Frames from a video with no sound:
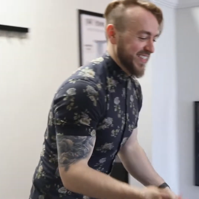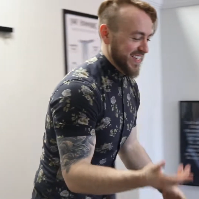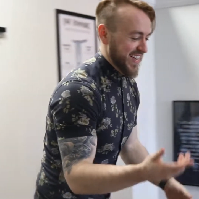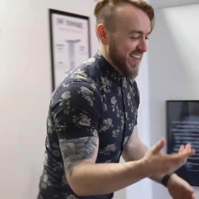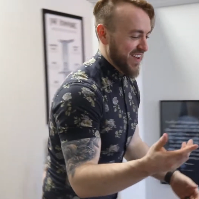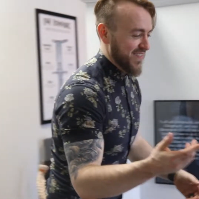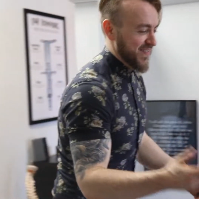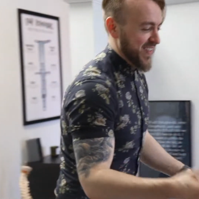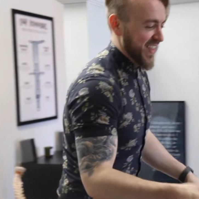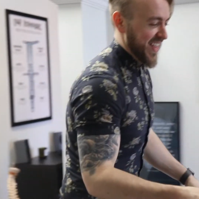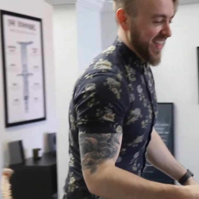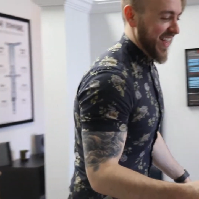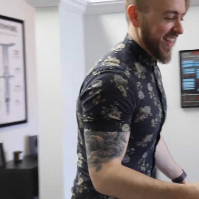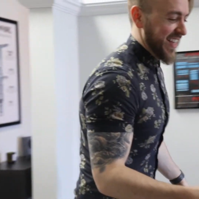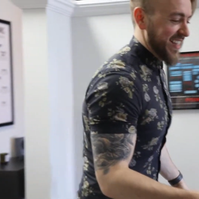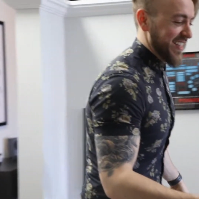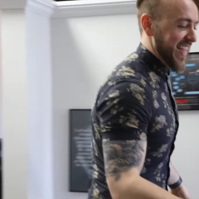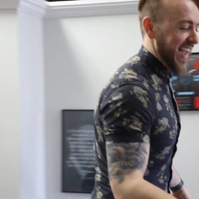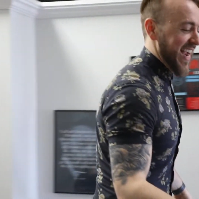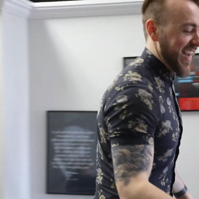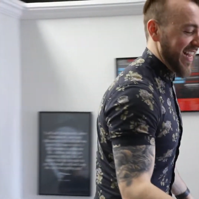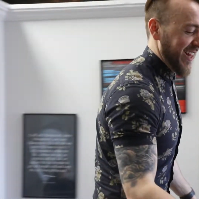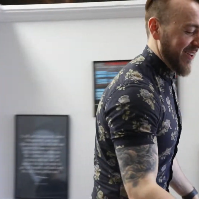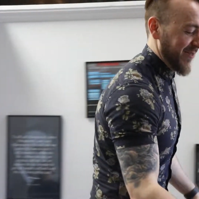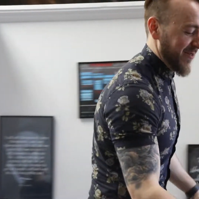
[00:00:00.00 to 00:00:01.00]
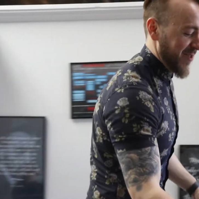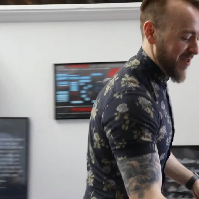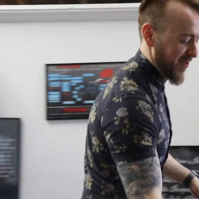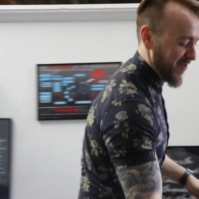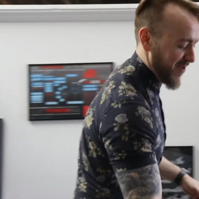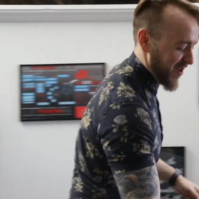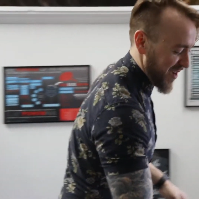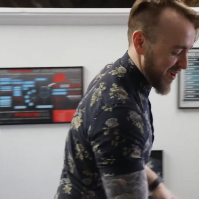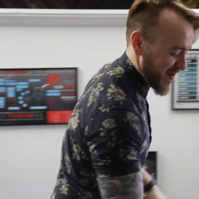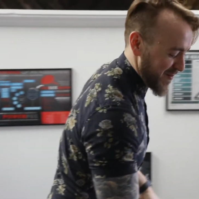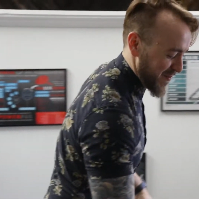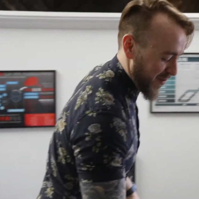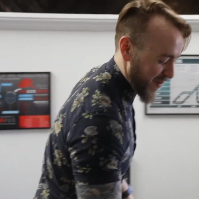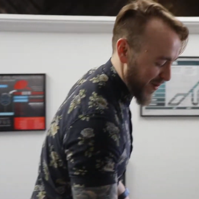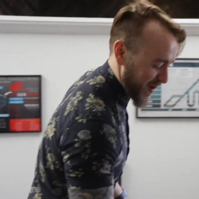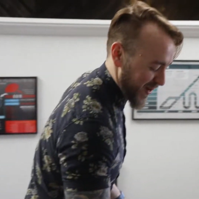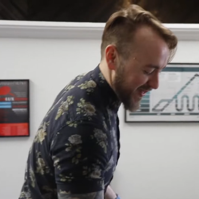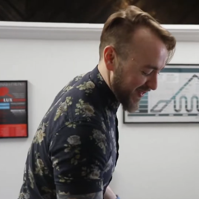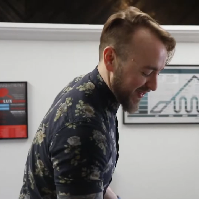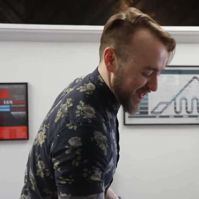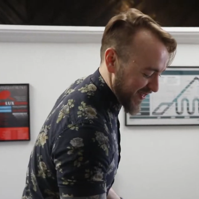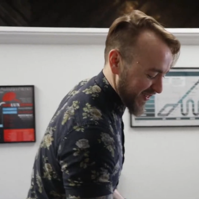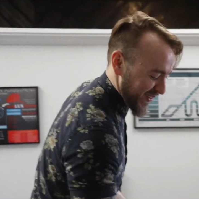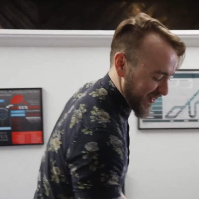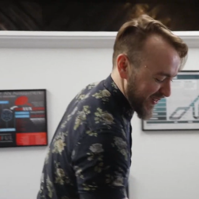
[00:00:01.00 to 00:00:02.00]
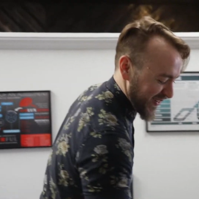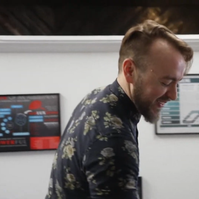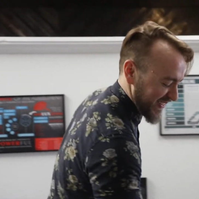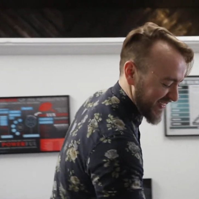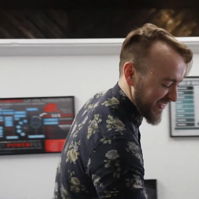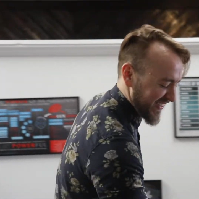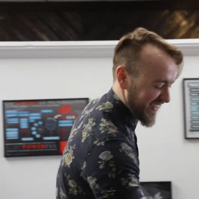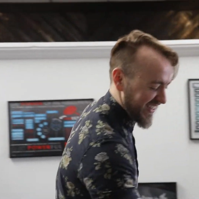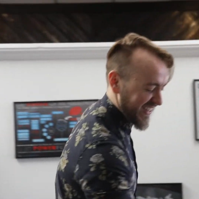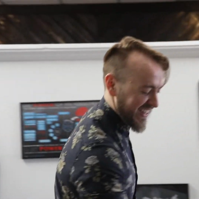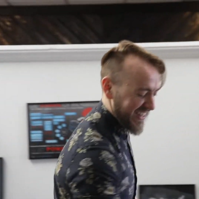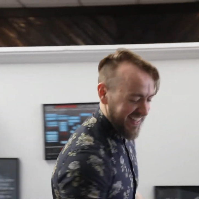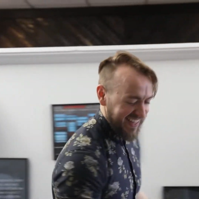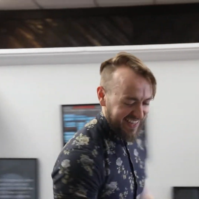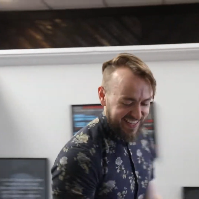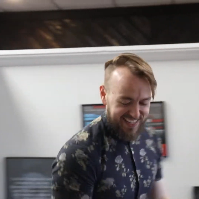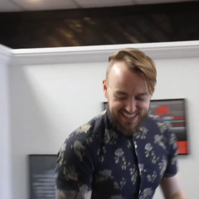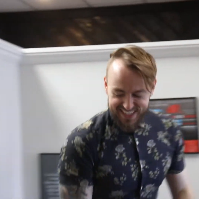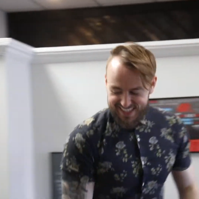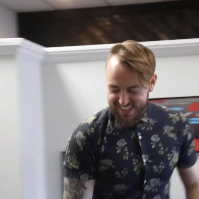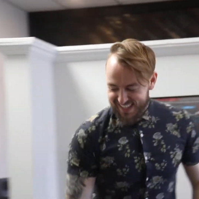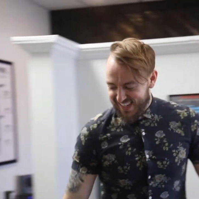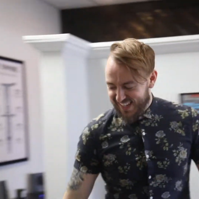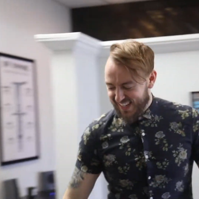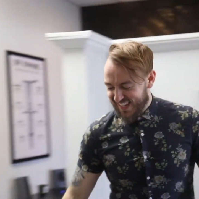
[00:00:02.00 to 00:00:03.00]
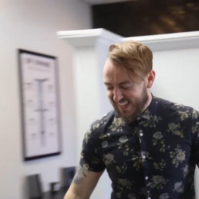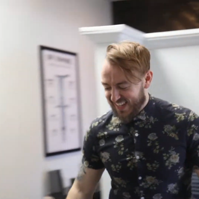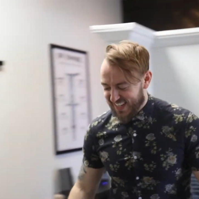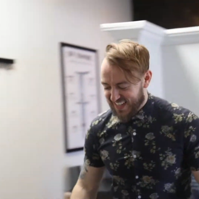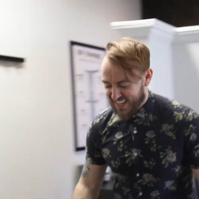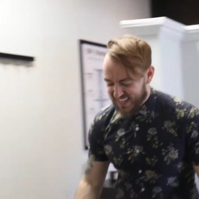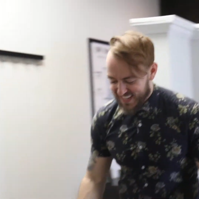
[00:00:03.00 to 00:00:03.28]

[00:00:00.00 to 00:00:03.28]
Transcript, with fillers: is not is not me. I need to be out and helping folks. So um,